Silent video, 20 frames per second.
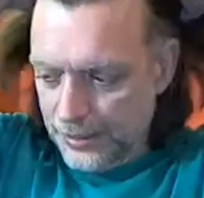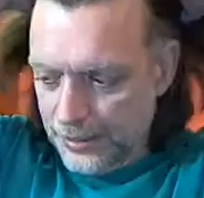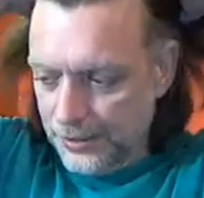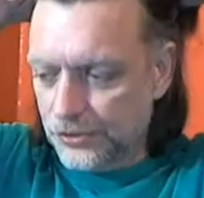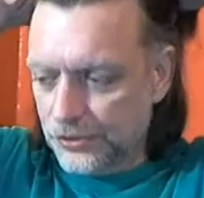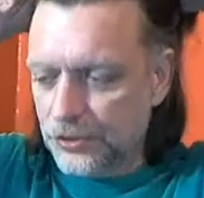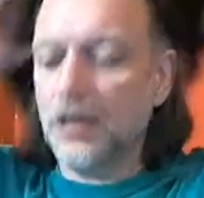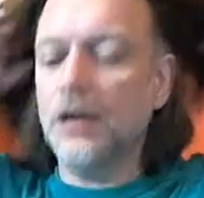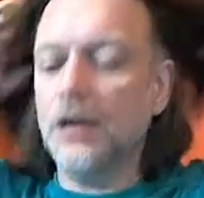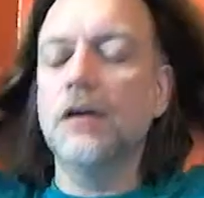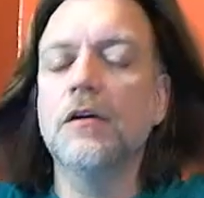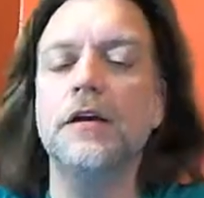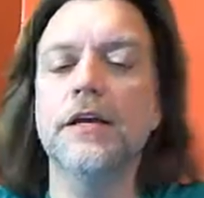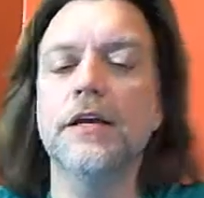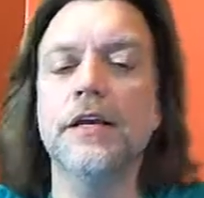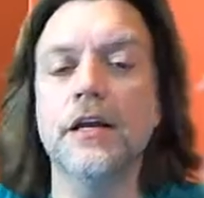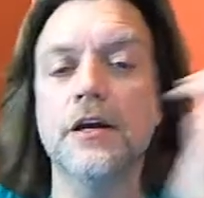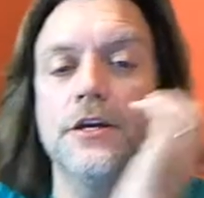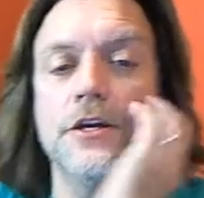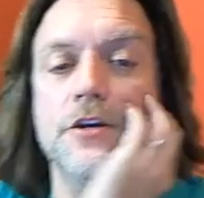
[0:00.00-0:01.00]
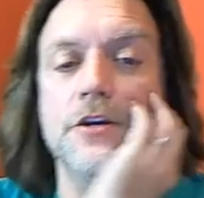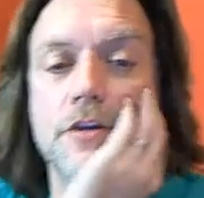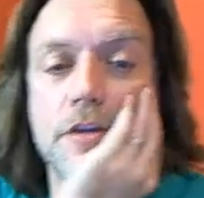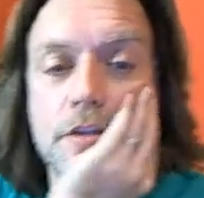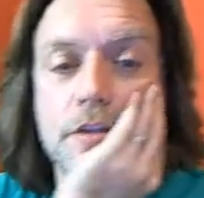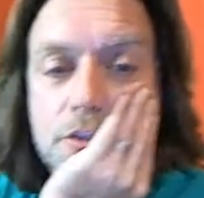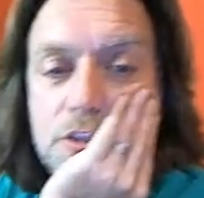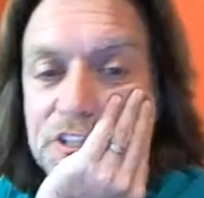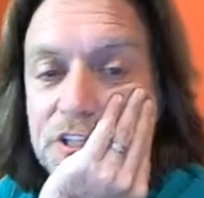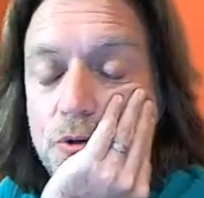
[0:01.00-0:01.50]
So, you know, you,
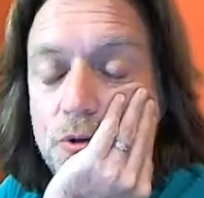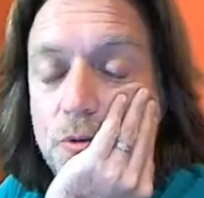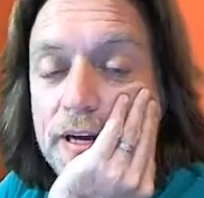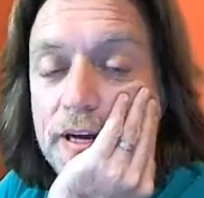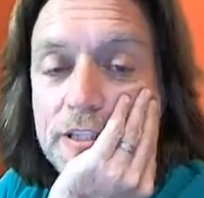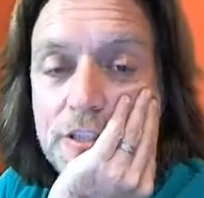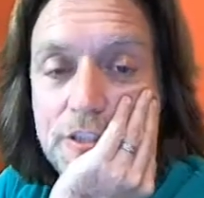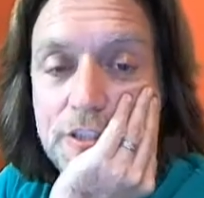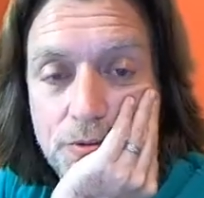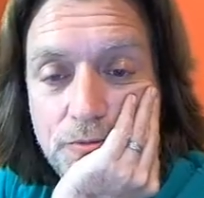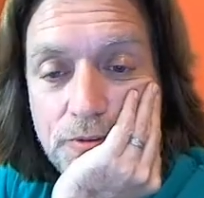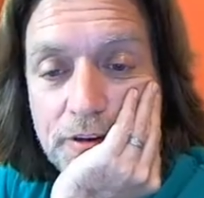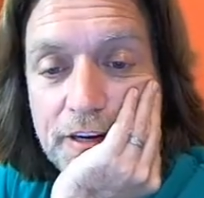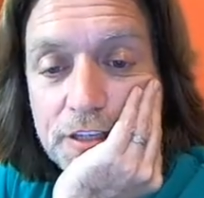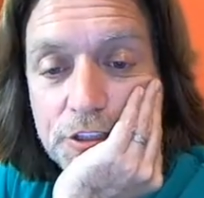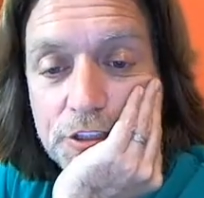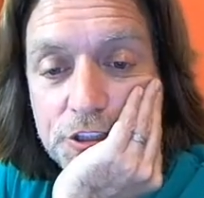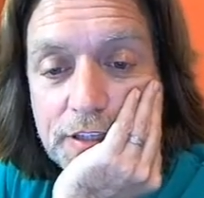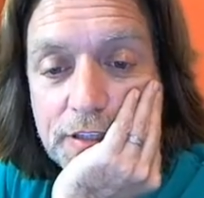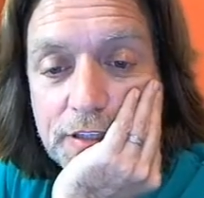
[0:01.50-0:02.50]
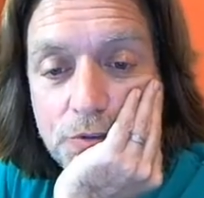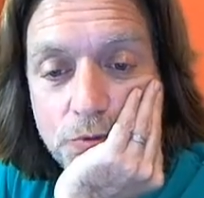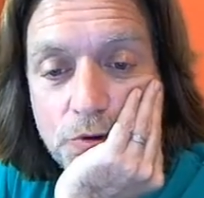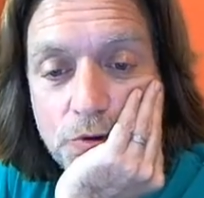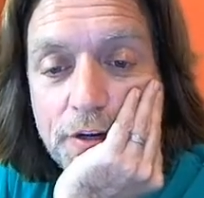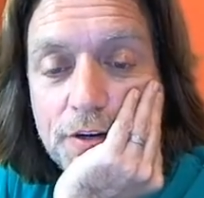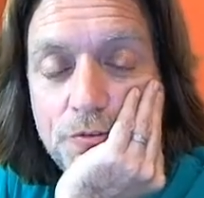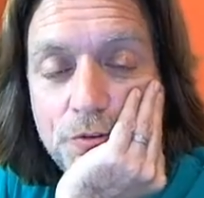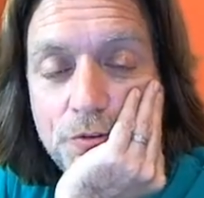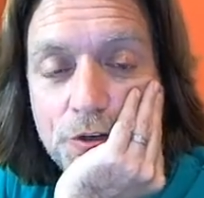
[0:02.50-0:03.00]
there's two ways to rush it,
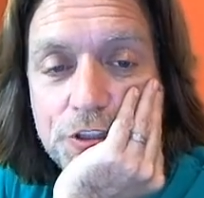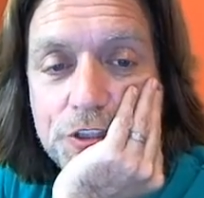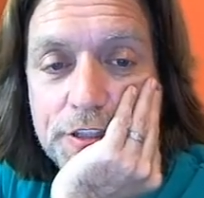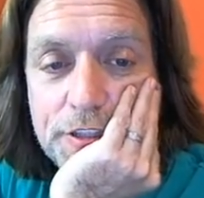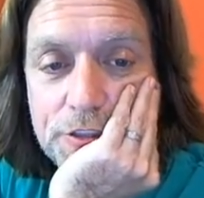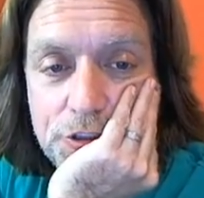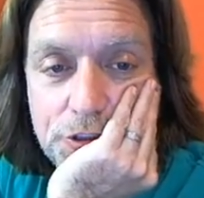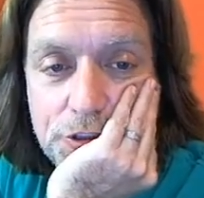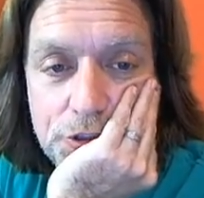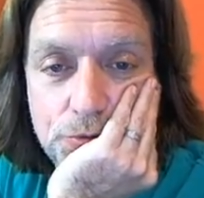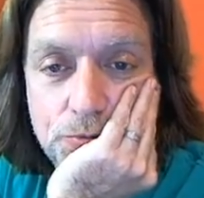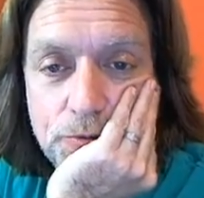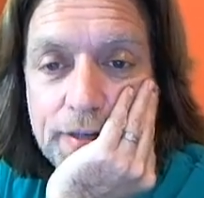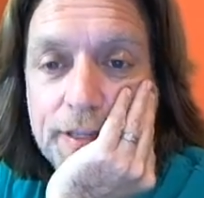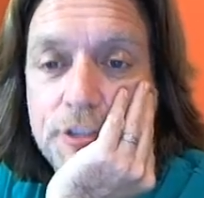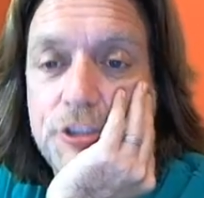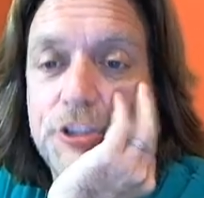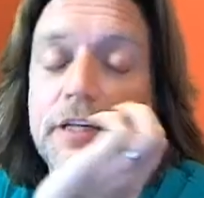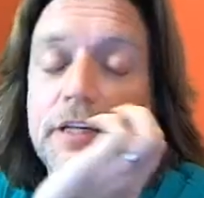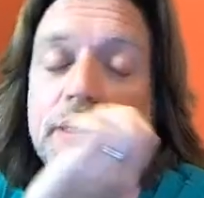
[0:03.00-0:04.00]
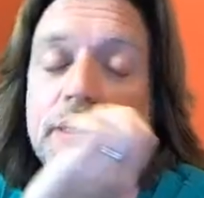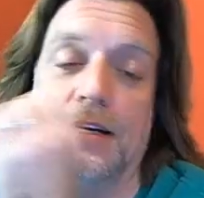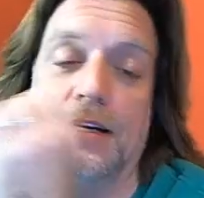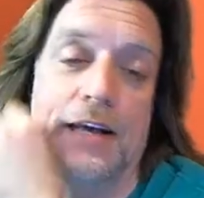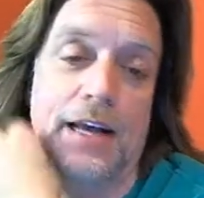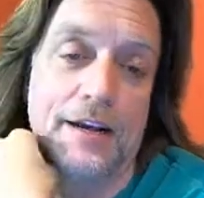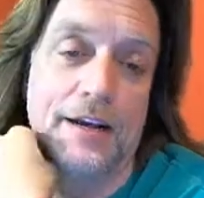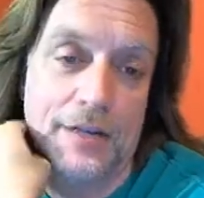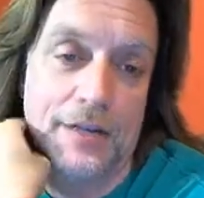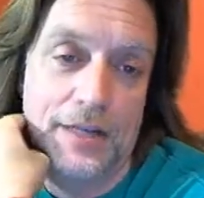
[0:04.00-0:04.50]
one of which is just rush it and
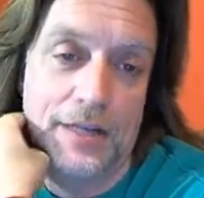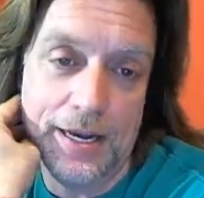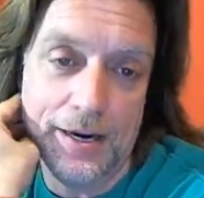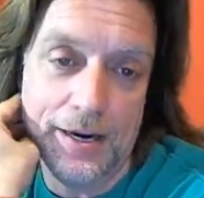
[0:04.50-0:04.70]
have a lot